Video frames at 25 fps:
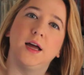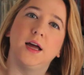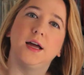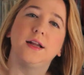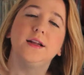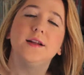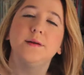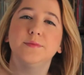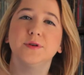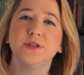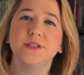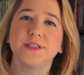At
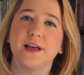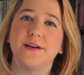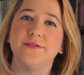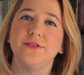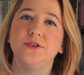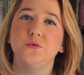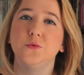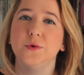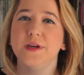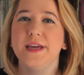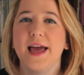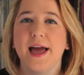number
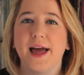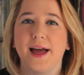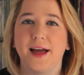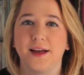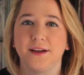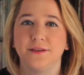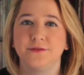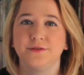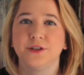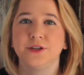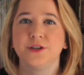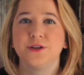7 we
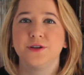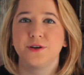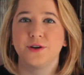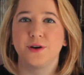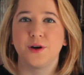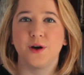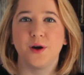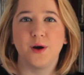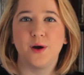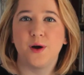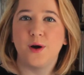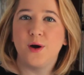have
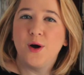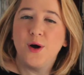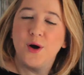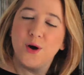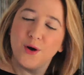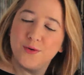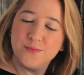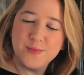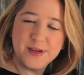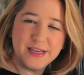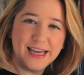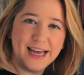
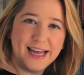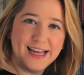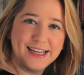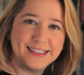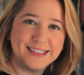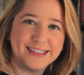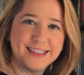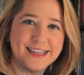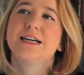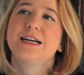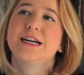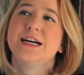Home Again.
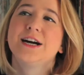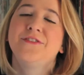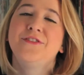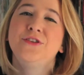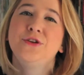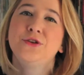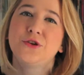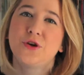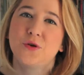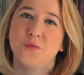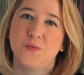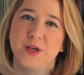If
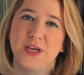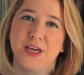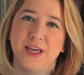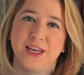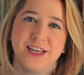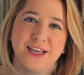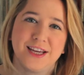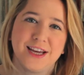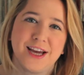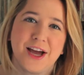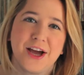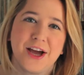you know me,